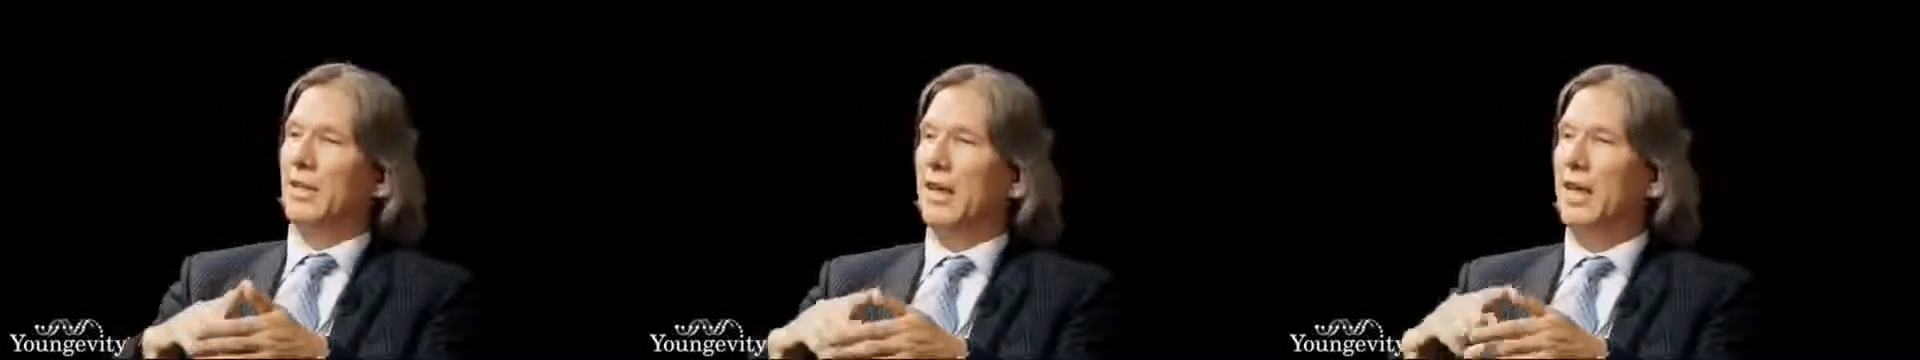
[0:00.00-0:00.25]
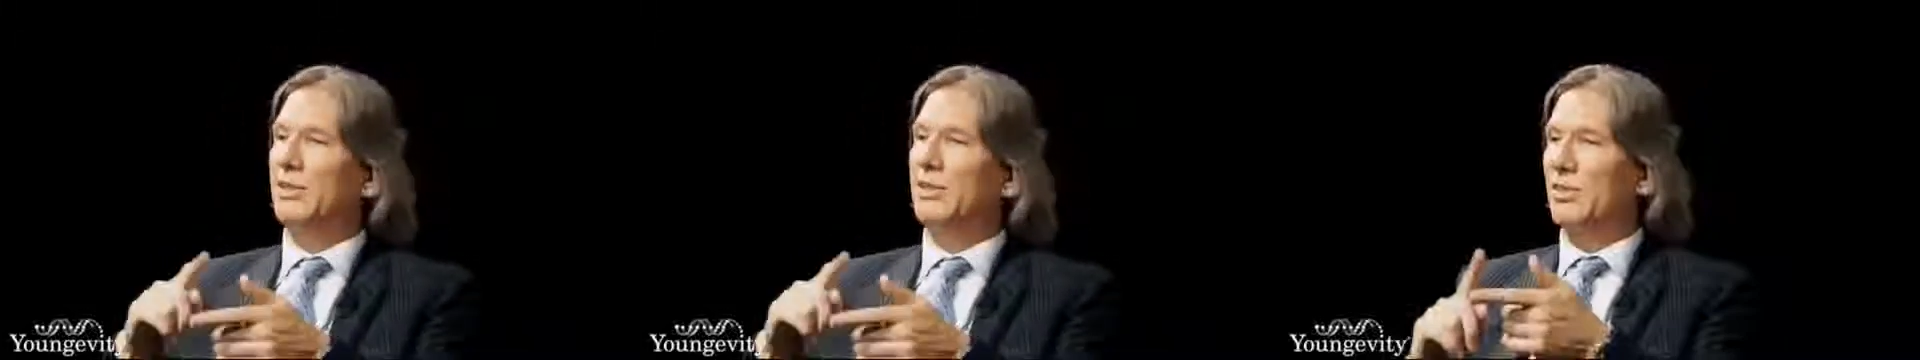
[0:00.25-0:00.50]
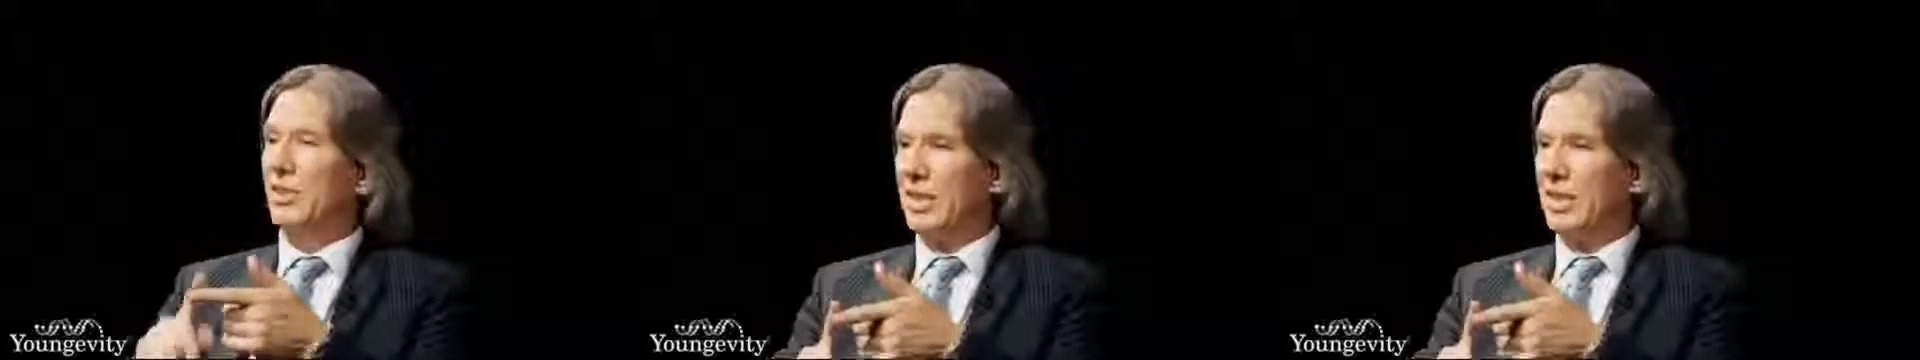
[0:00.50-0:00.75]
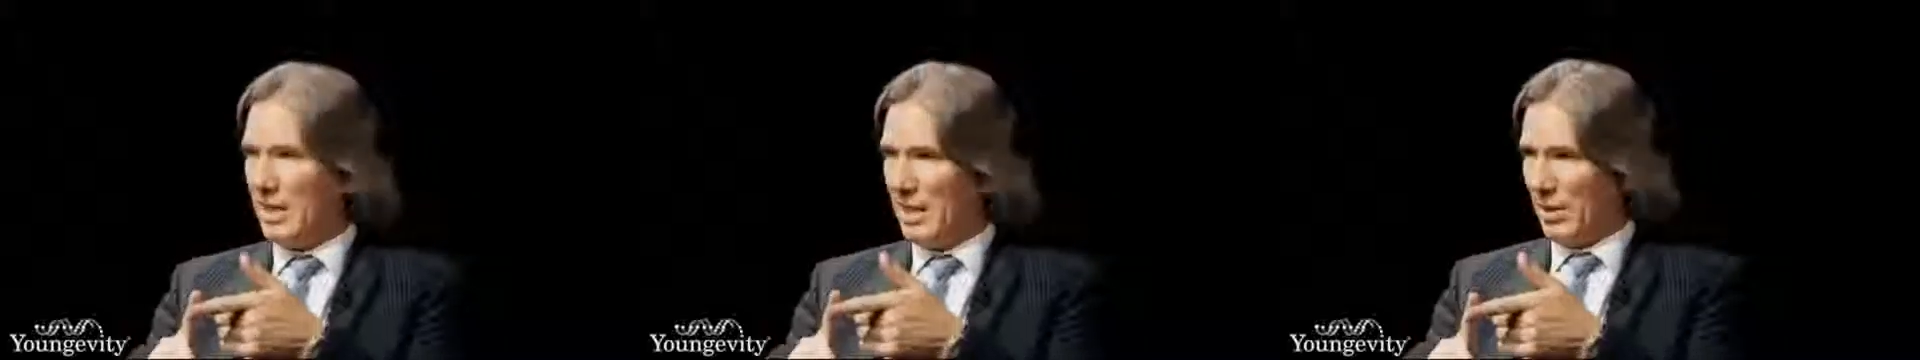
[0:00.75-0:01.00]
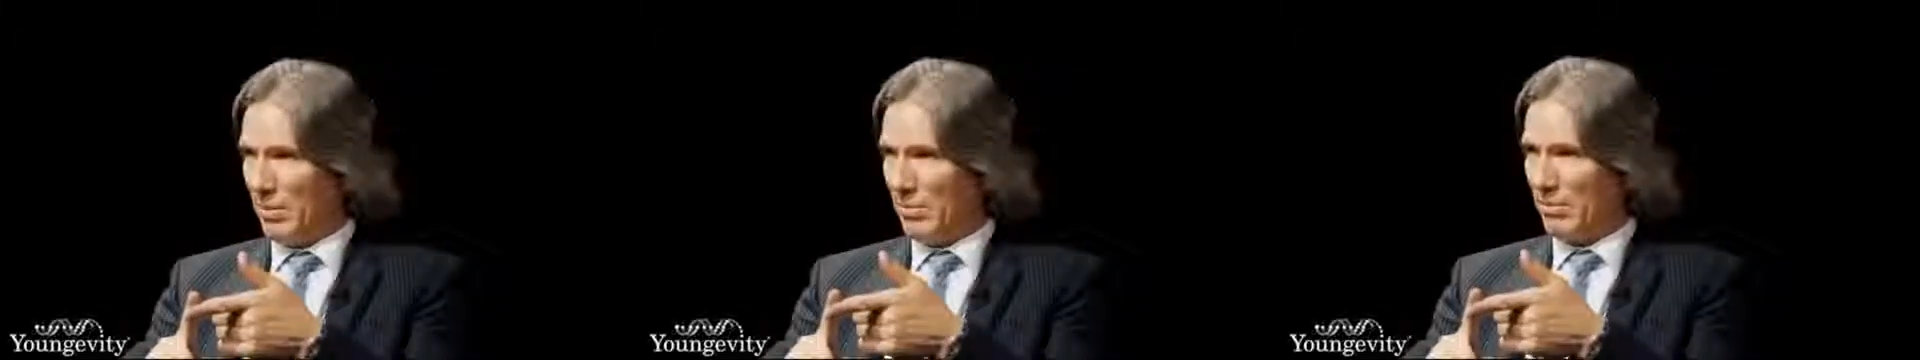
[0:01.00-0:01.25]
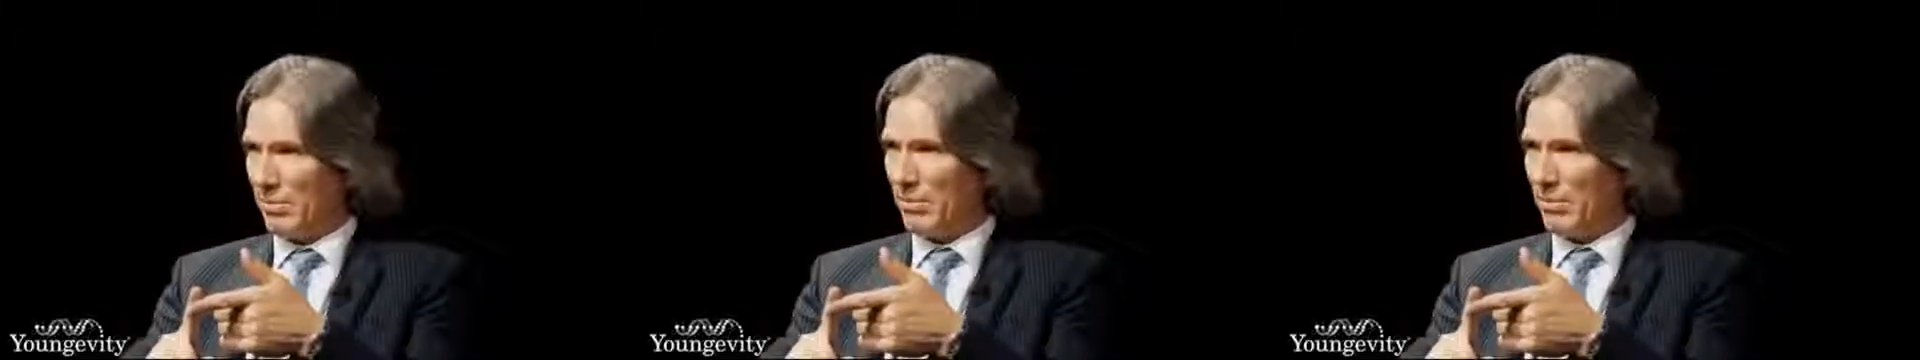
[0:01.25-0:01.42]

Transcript: and selenium